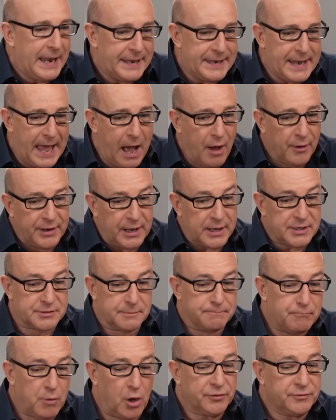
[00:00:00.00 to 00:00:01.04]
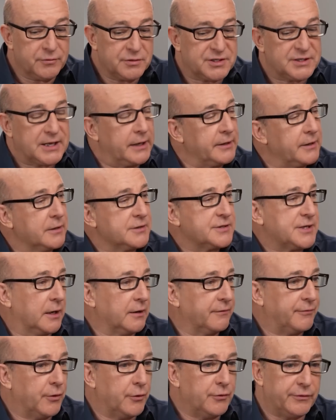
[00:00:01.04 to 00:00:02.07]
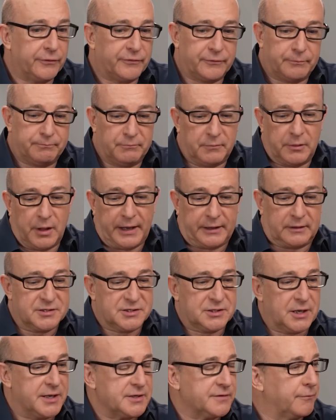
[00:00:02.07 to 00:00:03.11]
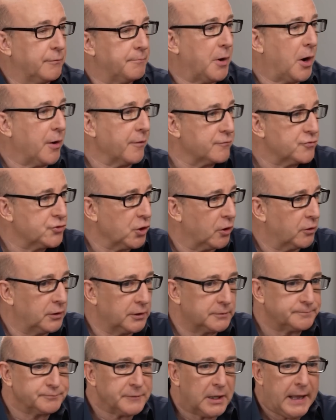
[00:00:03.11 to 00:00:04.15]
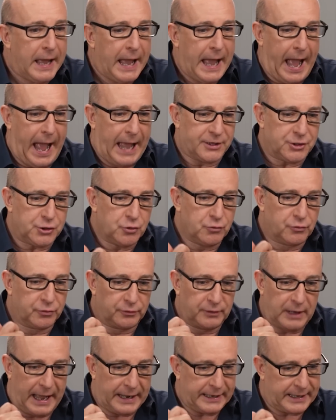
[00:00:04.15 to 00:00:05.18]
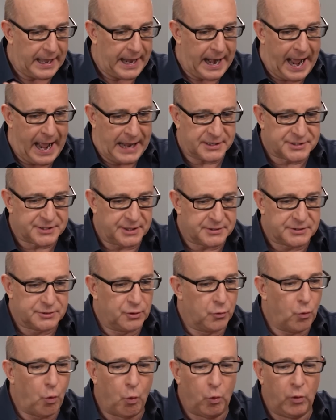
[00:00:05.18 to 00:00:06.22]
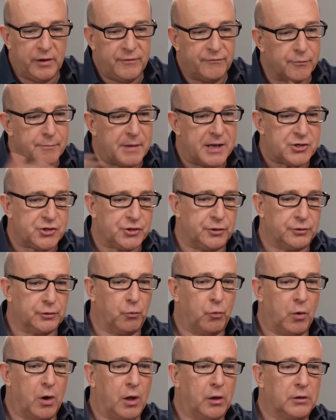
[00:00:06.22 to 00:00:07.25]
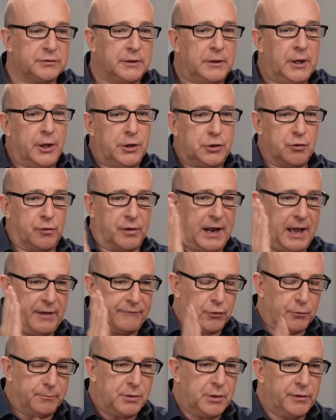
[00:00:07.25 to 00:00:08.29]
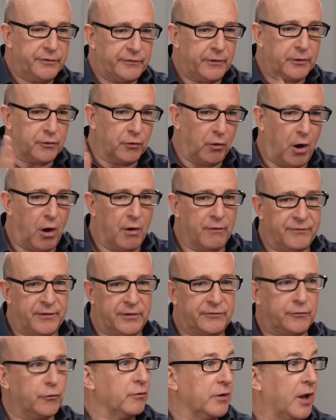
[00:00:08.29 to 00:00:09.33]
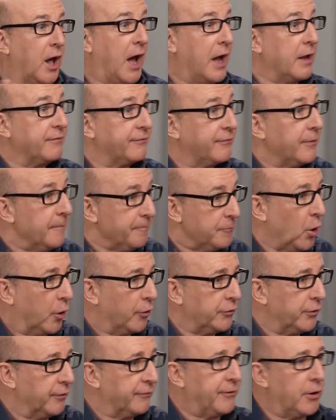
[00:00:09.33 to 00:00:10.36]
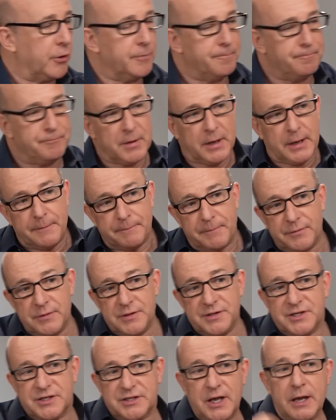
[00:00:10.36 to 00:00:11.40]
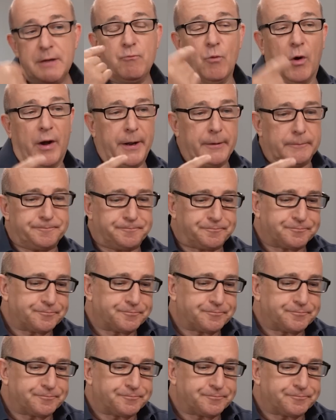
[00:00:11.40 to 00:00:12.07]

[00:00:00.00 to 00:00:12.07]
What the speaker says: Nowadays, a modern cellular telephone is like the size of a bar of chocolate, and you can get access to all information in the world. You can have your music, your office, your life on your phone. In the same way,